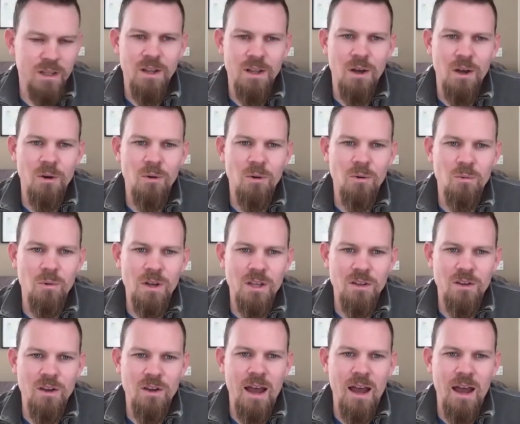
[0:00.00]
know what
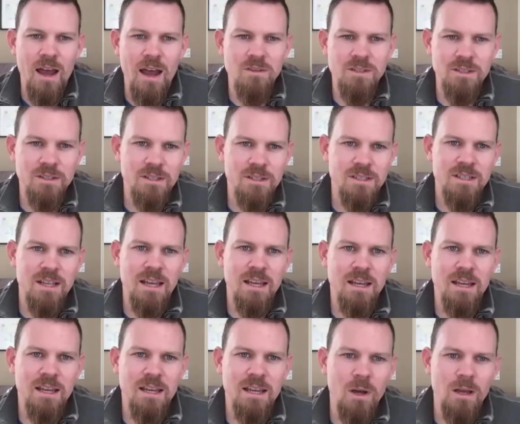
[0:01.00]
you have until it's
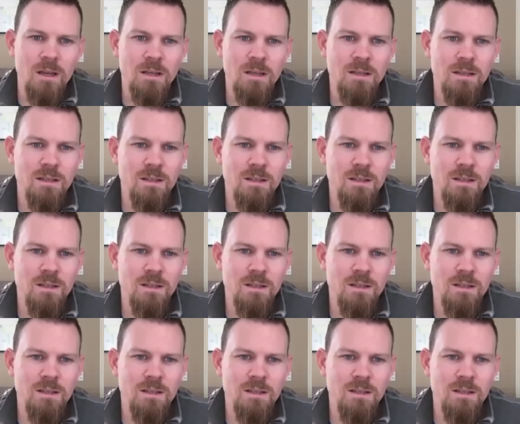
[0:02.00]
taken away.